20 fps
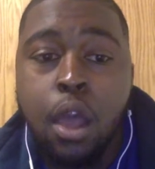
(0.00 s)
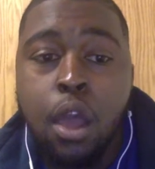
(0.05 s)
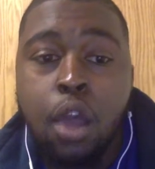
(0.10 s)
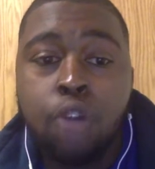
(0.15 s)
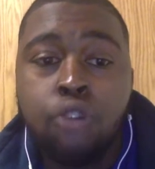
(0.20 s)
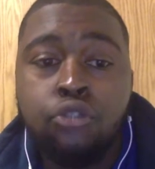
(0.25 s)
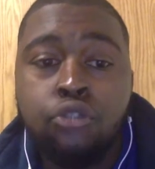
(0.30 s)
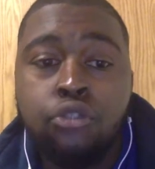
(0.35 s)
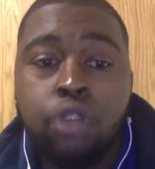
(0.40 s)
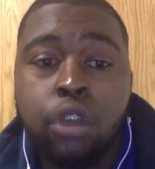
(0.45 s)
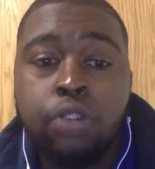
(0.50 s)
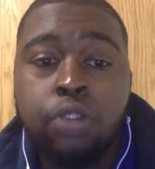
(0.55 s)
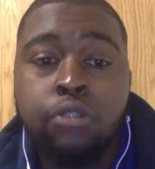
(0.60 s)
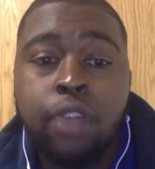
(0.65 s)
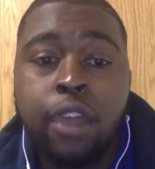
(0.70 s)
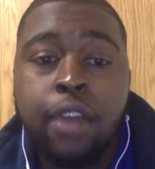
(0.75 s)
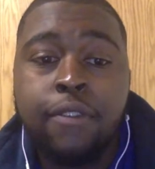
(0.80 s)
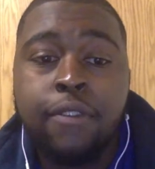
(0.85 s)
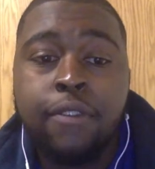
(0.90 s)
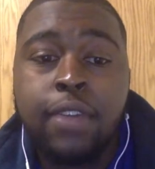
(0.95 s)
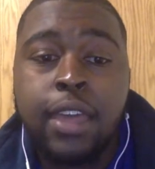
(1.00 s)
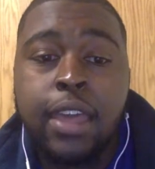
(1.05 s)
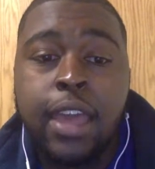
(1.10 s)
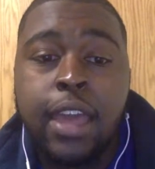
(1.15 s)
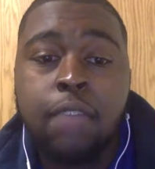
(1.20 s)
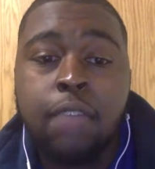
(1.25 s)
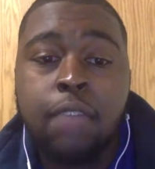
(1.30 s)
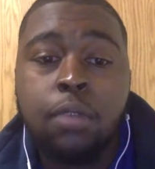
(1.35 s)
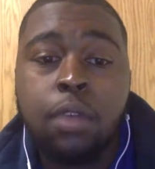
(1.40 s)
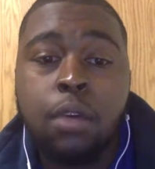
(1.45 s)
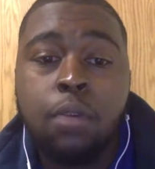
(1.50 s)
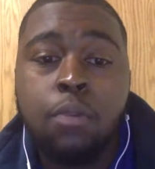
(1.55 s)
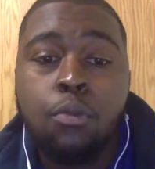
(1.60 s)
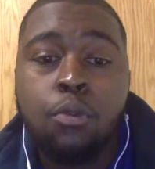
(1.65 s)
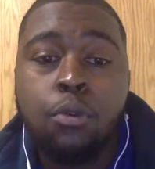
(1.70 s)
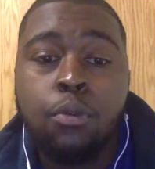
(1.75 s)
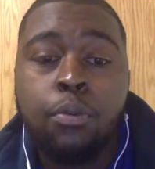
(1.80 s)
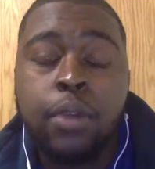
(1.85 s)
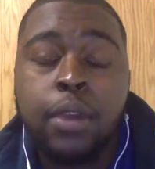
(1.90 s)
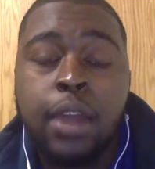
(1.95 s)
Drug trafficking has become more
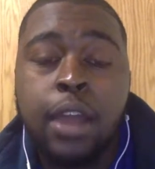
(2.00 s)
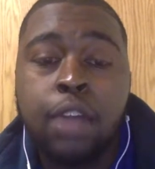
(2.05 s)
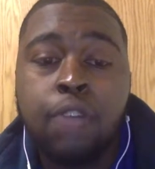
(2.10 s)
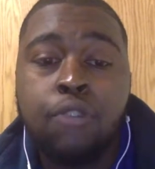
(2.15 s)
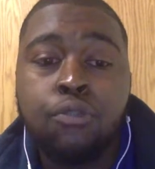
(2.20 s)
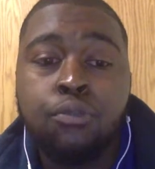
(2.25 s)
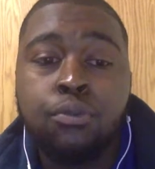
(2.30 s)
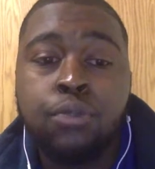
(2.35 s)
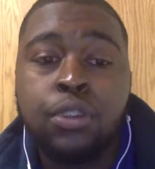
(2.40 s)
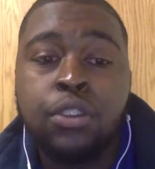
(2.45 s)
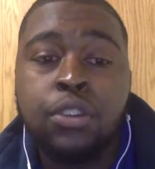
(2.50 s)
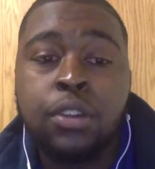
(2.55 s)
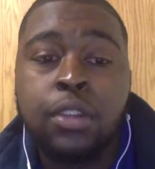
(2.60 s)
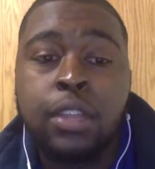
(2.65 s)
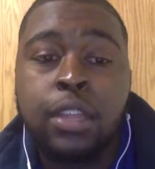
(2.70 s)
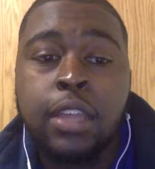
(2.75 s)
pronounced regionally,